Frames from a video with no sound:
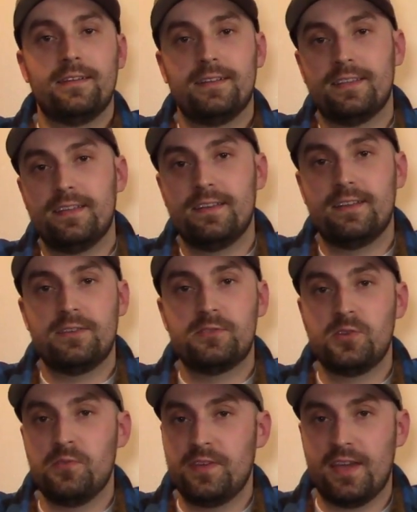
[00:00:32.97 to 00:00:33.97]
there was
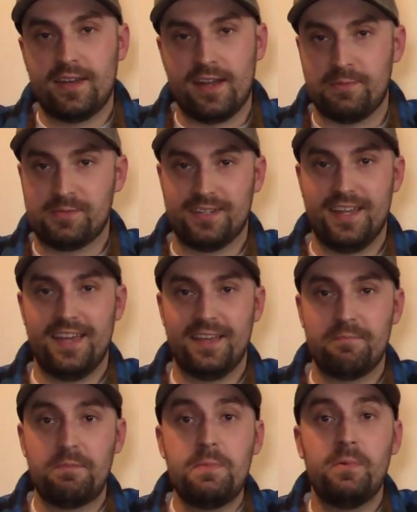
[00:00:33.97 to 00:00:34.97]
no V8 option.
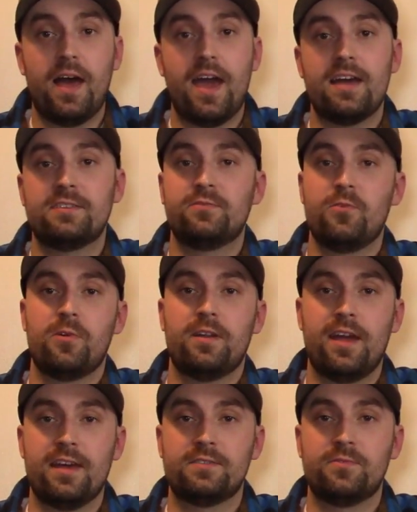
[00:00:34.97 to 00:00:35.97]
People asked for
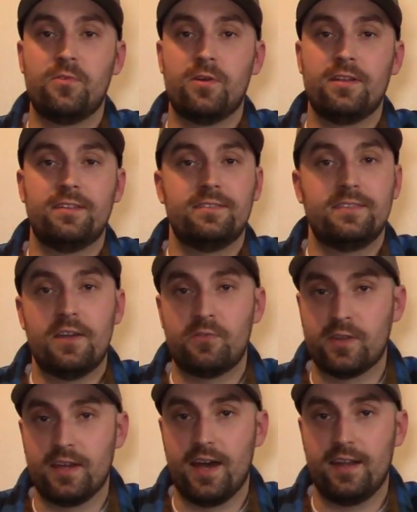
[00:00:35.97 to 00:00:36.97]
it and never
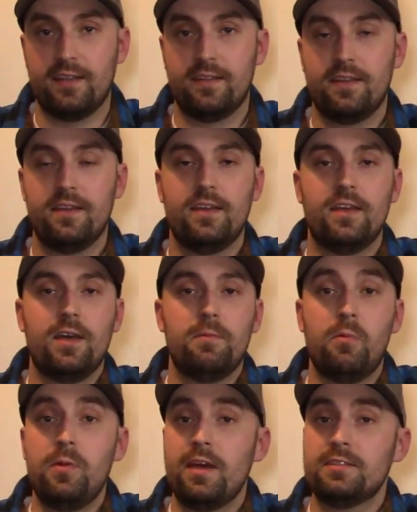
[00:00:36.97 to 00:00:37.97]
got it.
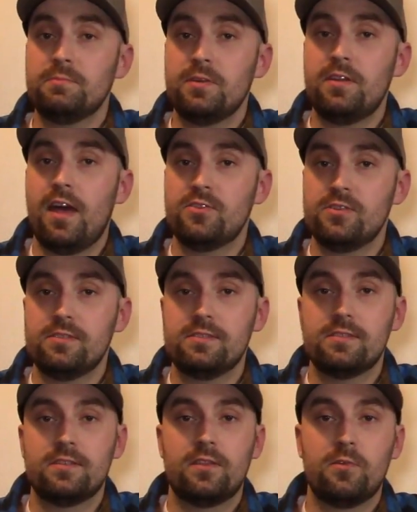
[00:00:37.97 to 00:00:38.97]
But we had some good
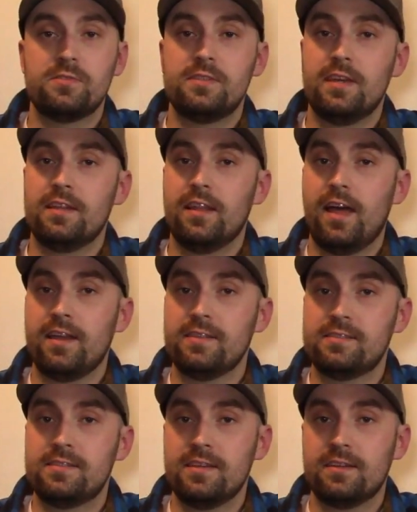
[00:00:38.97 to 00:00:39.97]
engines. There was the inline
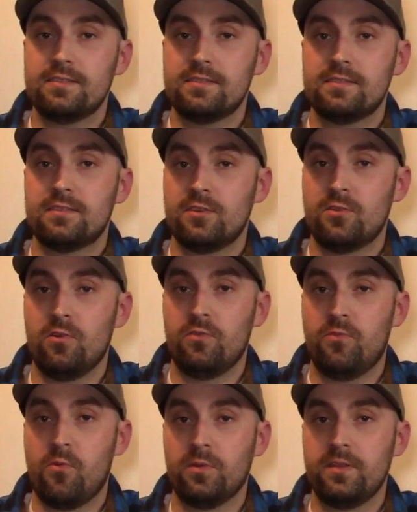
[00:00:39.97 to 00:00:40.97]
6, the good old
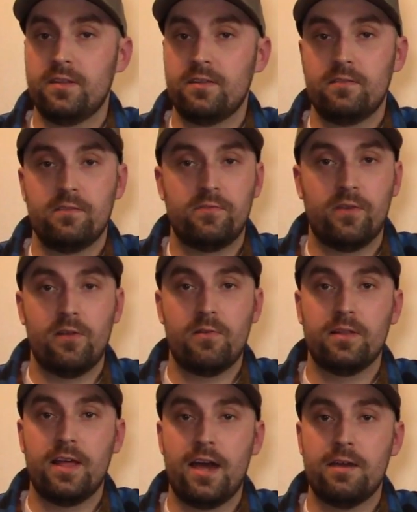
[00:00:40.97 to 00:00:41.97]
4 liter, very
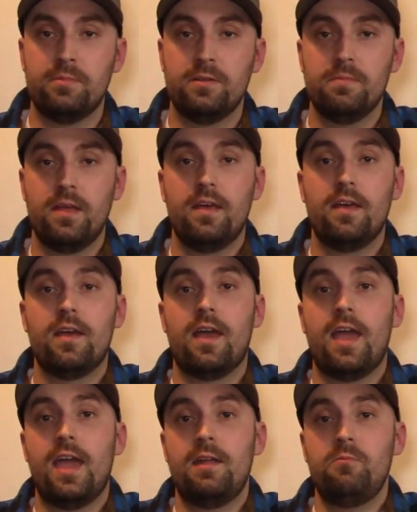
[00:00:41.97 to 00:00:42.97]
reliable.
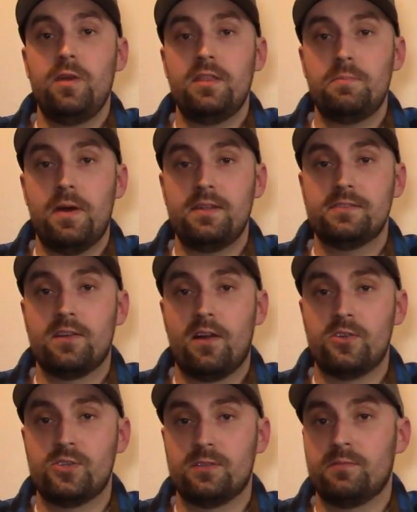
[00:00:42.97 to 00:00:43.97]
And we had the Pentastar
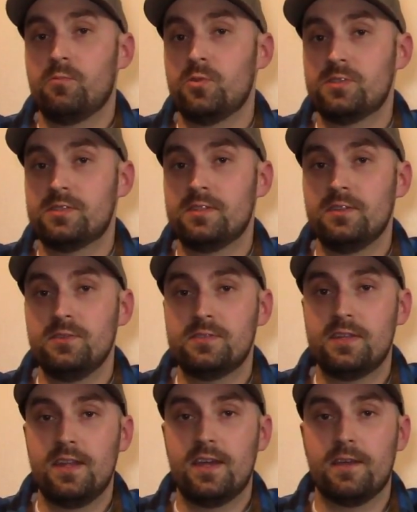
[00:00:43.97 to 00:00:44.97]
engine, which is still used
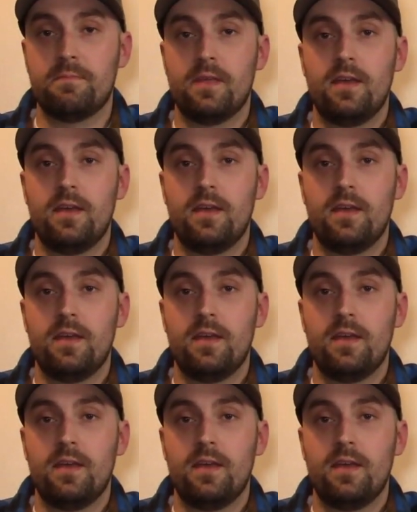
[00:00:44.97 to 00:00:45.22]
today.